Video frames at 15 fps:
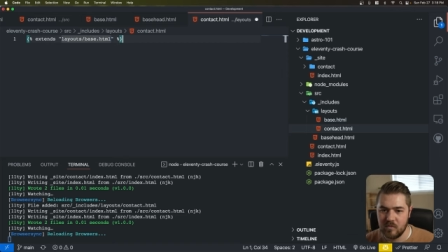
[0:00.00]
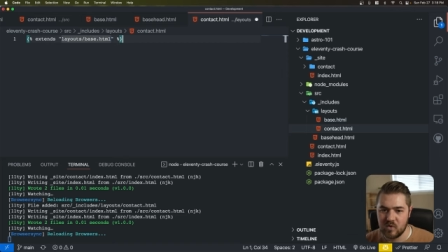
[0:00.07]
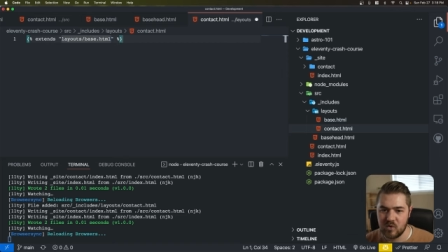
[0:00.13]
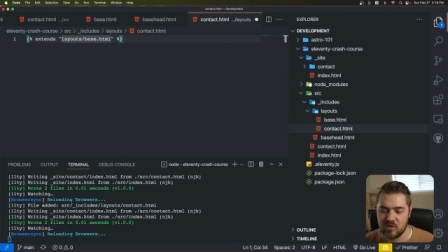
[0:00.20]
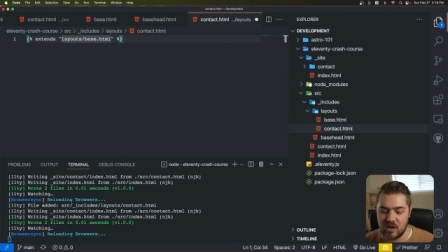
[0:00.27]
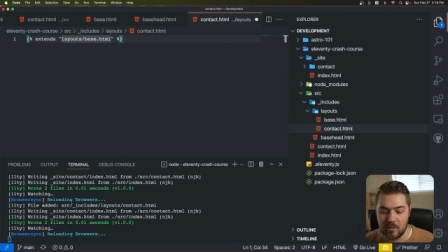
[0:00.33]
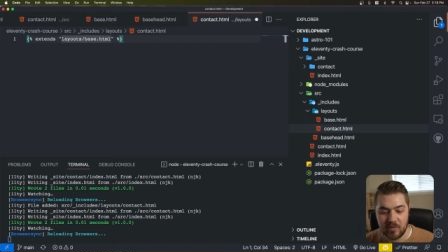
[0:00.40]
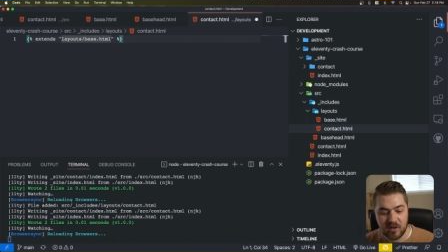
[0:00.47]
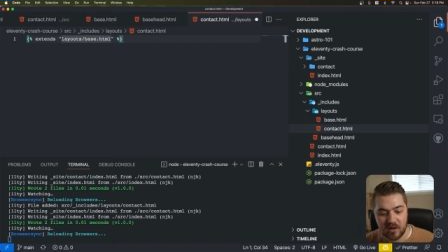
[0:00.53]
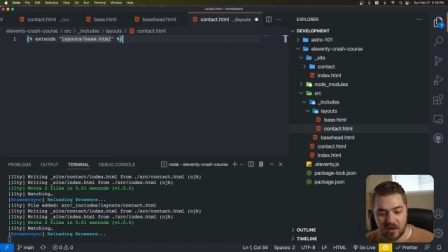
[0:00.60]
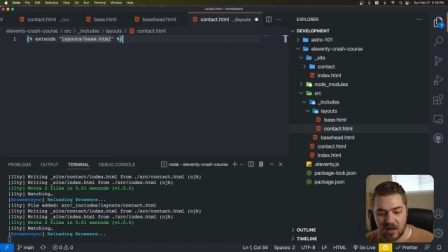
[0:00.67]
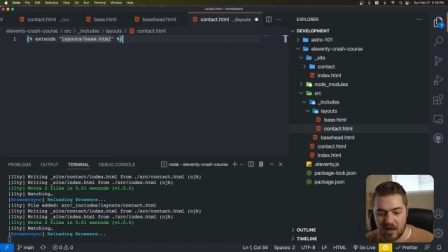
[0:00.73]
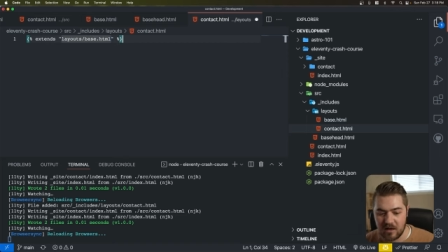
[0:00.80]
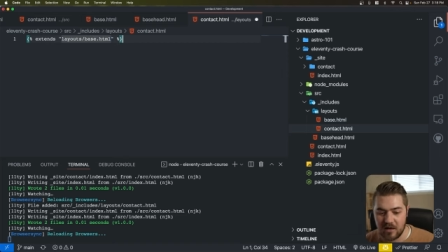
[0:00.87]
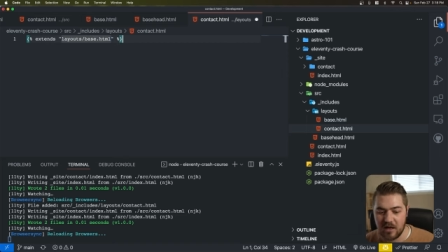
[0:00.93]
So same thing
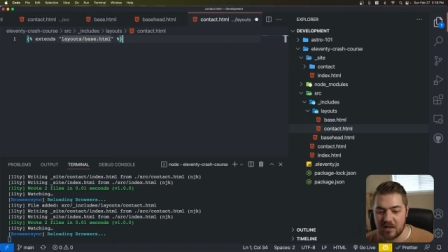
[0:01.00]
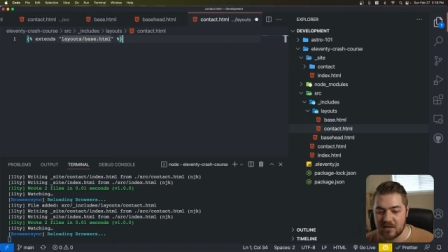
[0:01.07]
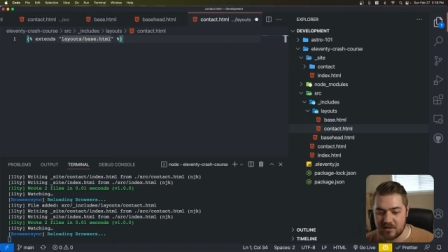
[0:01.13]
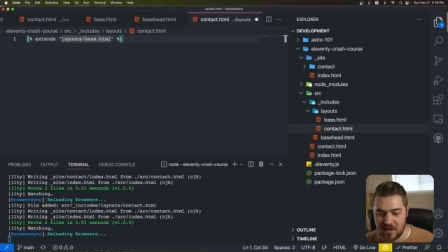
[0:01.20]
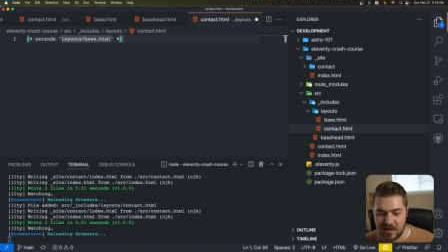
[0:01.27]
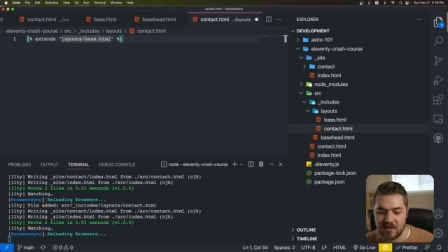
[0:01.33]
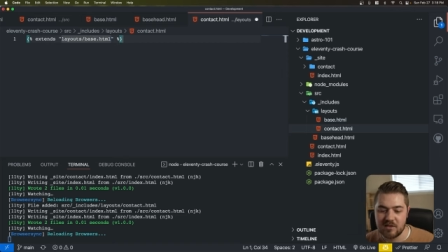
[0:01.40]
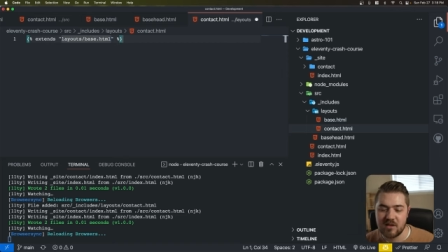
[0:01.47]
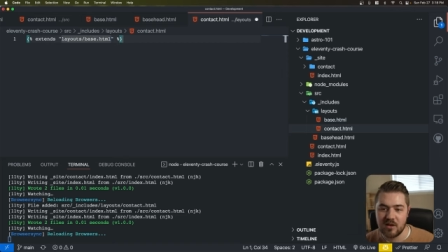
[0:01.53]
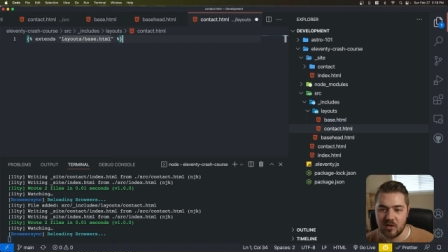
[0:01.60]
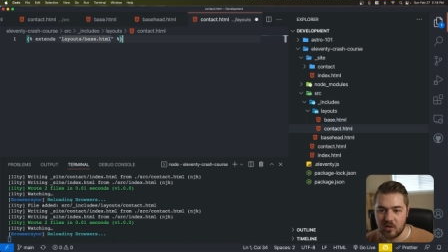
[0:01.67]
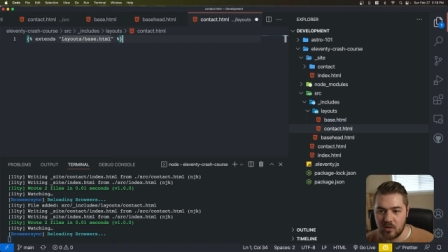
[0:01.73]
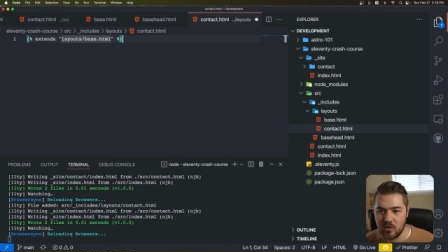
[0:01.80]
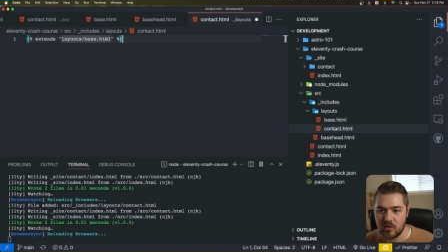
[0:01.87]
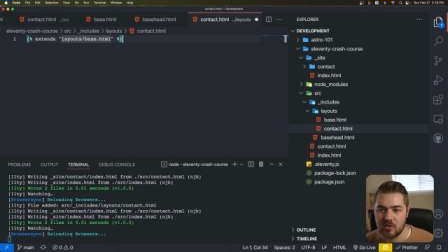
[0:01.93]
again, extends,
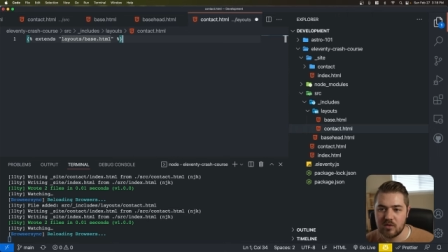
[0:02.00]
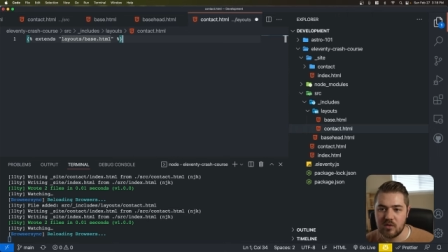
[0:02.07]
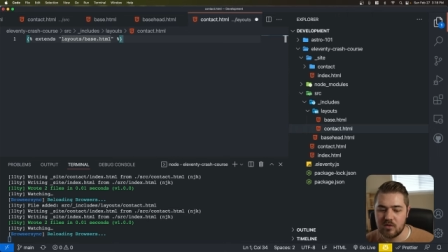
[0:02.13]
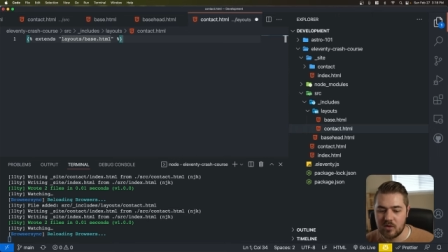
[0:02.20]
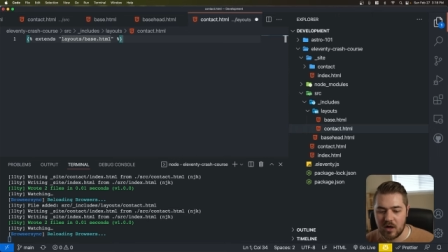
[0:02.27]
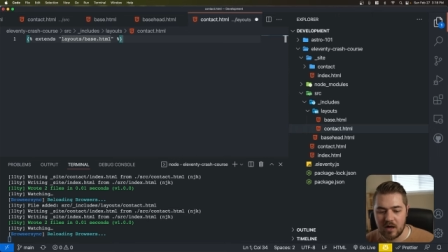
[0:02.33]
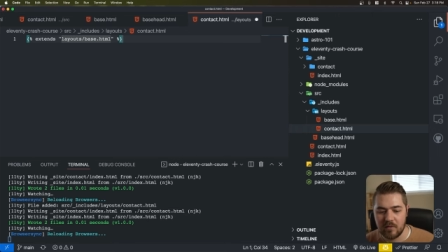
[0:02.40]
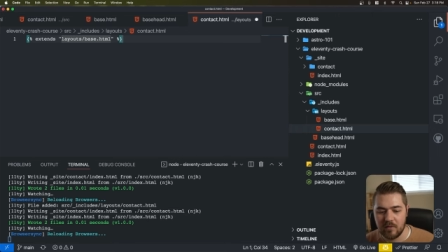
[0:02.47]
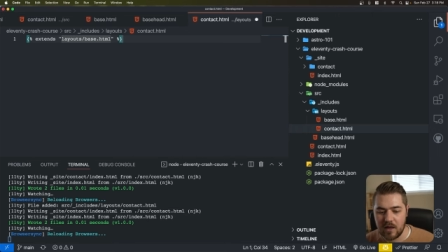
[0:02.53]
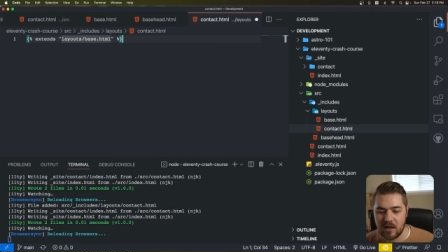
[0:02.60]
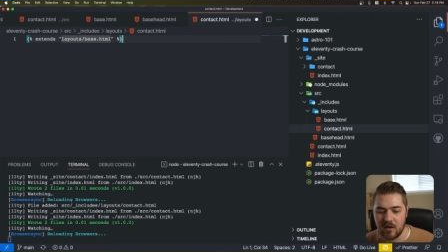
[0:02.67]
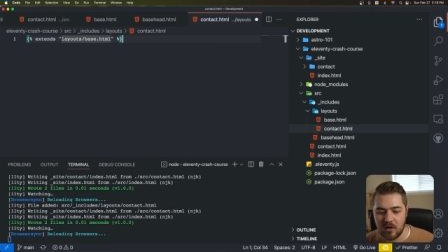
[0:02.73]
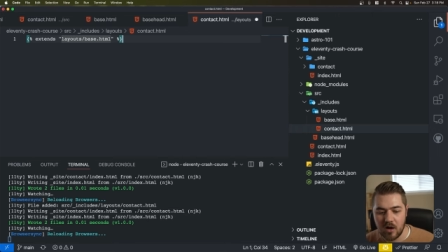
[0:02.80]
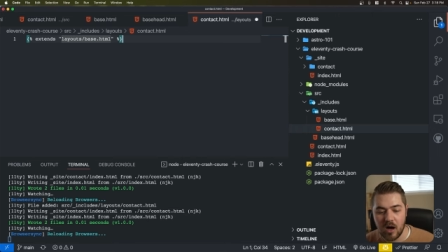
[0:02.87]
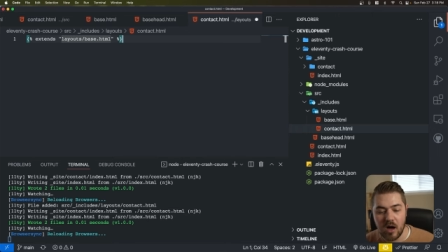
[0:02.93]
includes, those are kind of
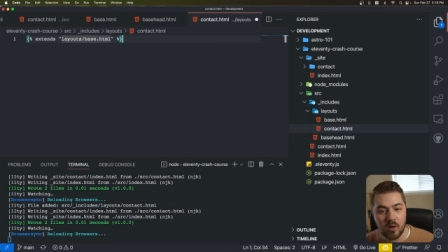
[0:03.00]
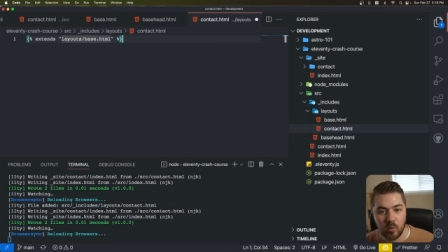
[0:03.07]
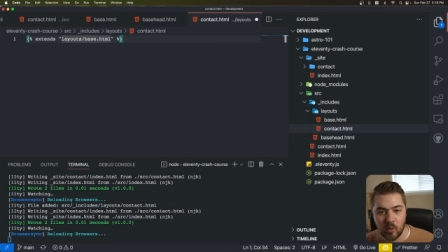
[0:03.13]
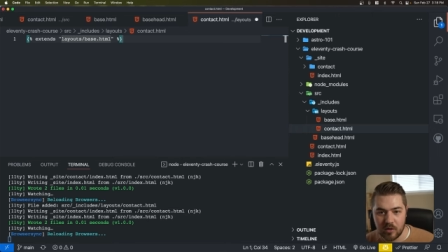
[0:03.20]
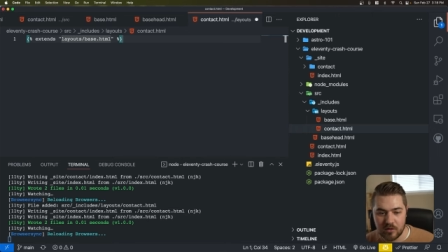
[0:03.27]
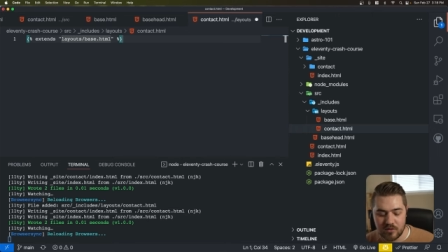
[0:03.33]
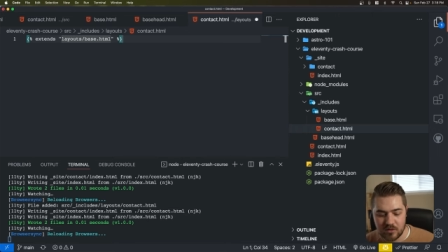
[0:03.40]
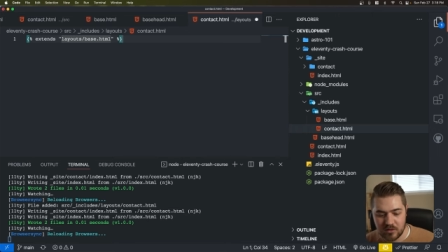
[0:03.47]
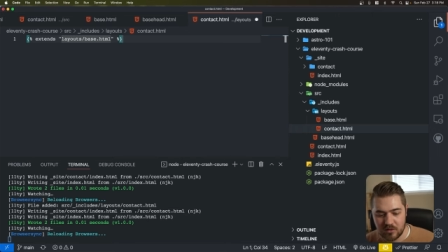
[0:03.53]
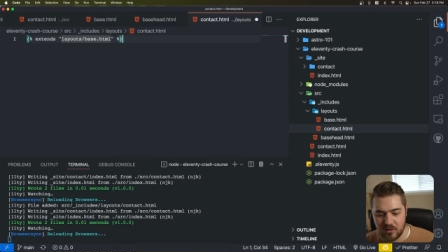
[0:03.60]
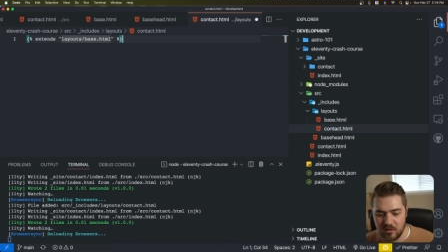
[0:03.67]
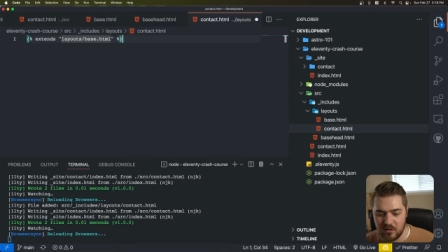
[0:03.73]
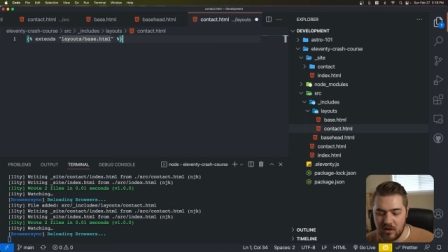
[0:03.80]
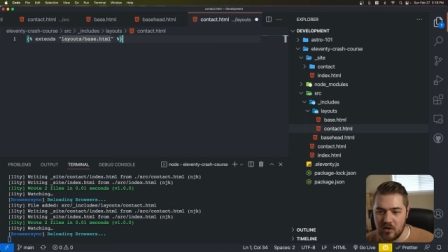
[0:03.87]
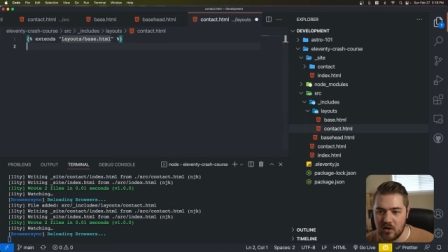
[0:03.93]
like hot words
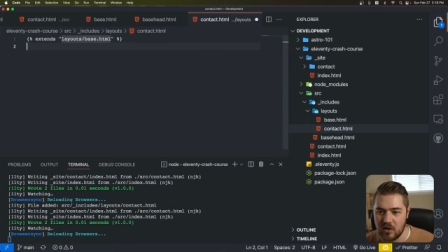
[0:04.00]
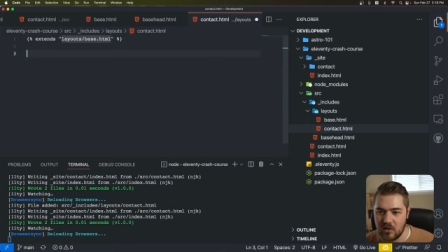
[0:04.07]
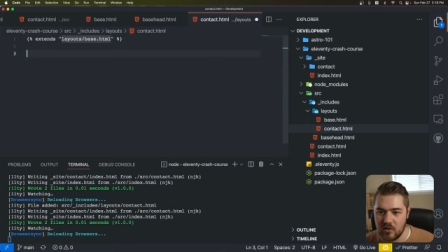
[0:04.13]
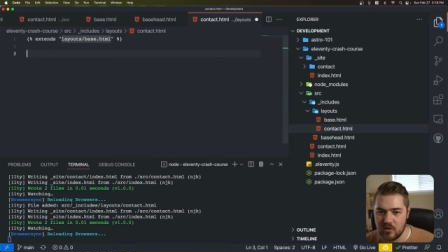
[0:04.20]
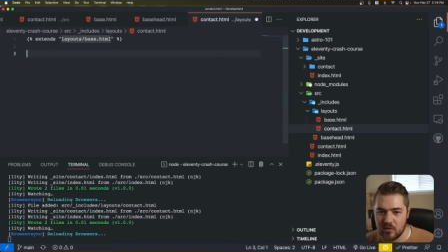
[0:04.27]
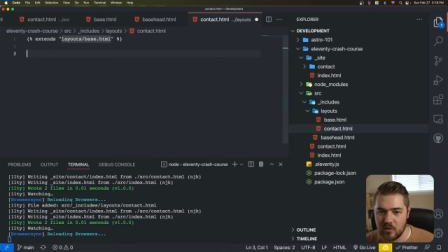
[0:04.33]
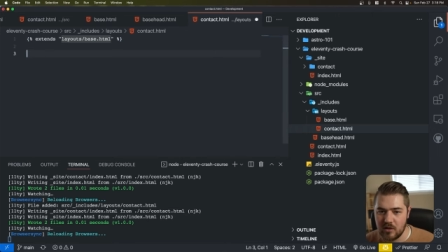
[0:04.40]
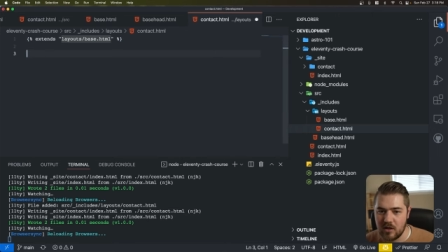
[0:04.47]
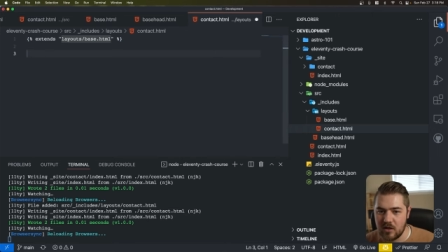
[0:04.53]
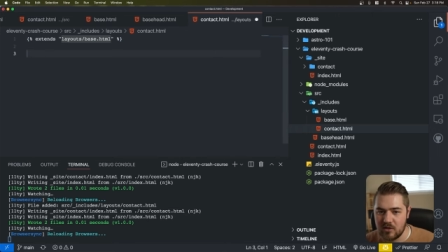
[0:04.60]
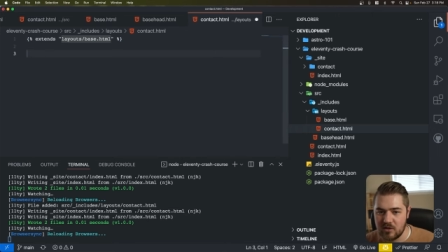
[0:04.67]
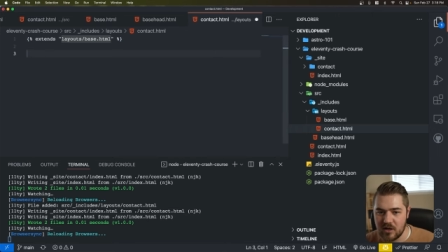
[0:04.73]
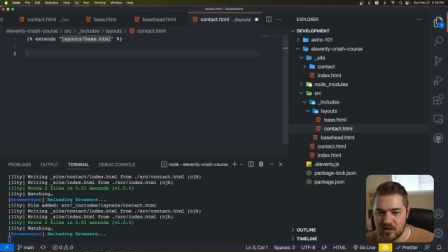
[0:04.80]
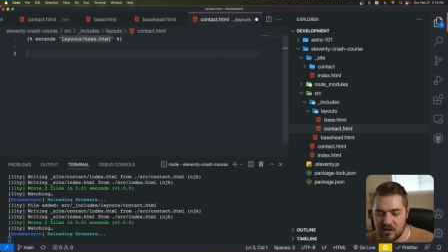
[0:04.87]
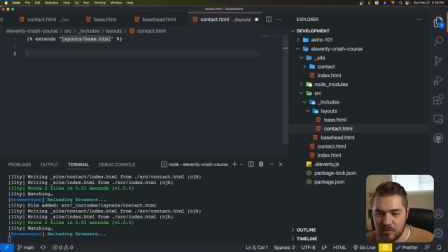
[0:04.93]
that you can use with
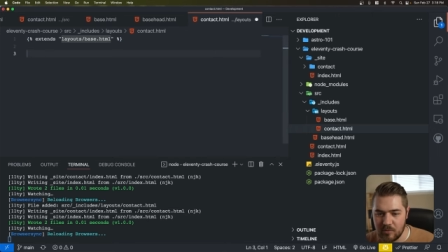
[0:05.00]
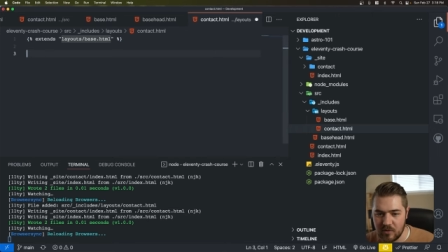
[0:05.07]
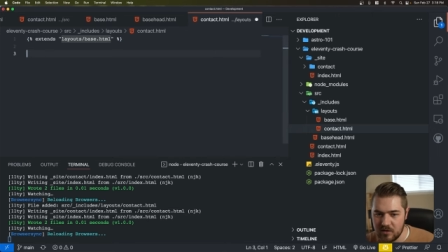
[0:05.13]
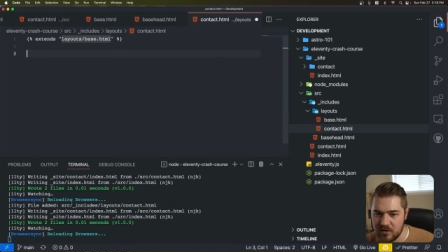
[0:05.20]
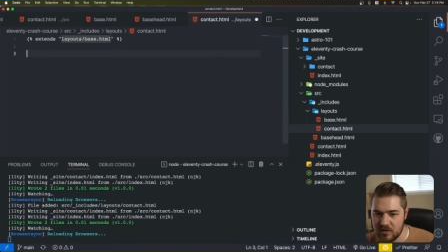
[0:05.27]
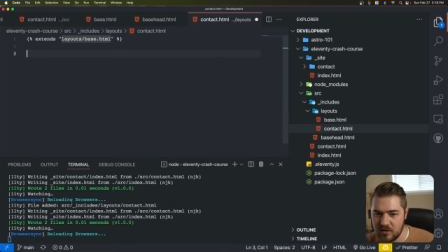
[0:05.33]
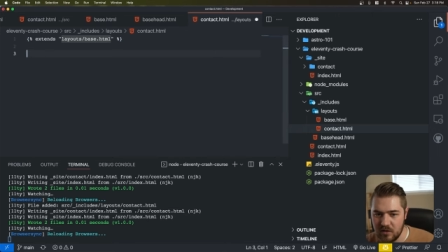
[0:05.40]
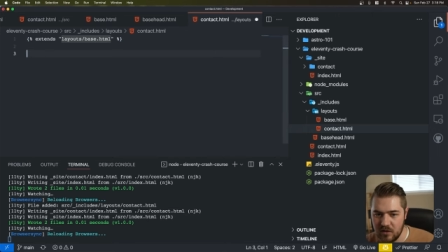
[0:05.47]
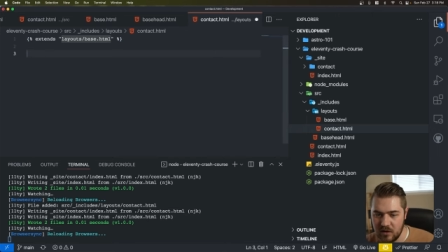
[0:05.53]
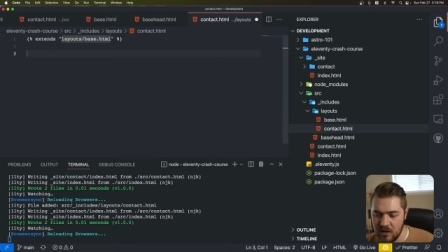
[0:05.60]
Nunjucks templates.